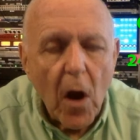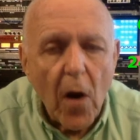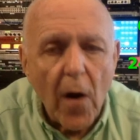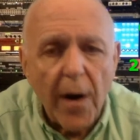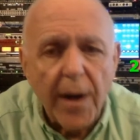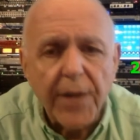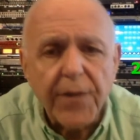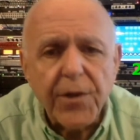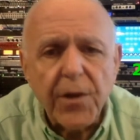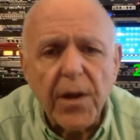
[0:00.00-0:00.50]

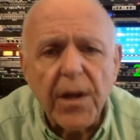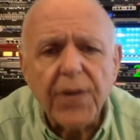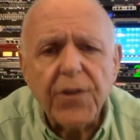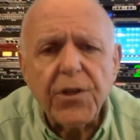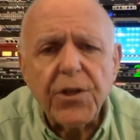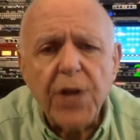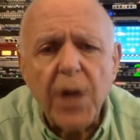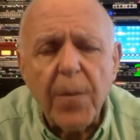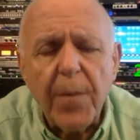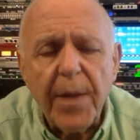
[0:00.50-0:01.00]
Alrighty, so
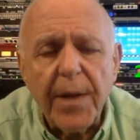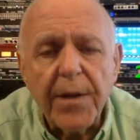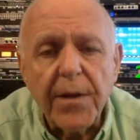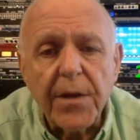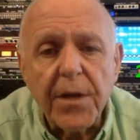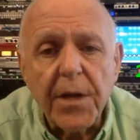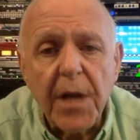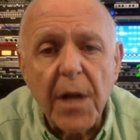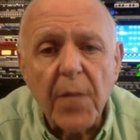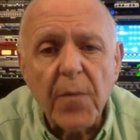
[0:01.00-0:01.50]
let's jump into
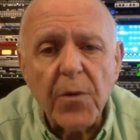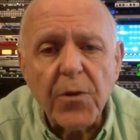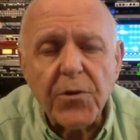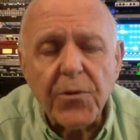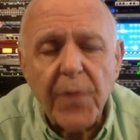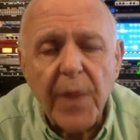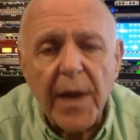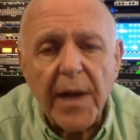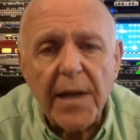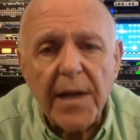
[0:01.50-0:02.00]
the
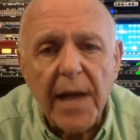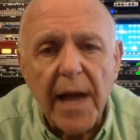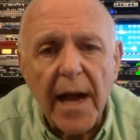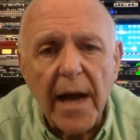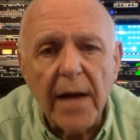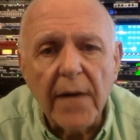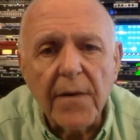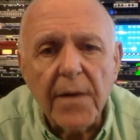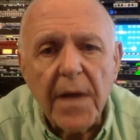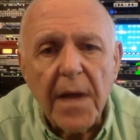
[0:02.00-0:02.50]
numbers right
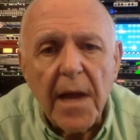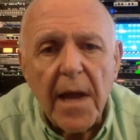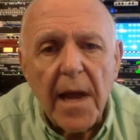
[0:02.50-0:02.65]
now.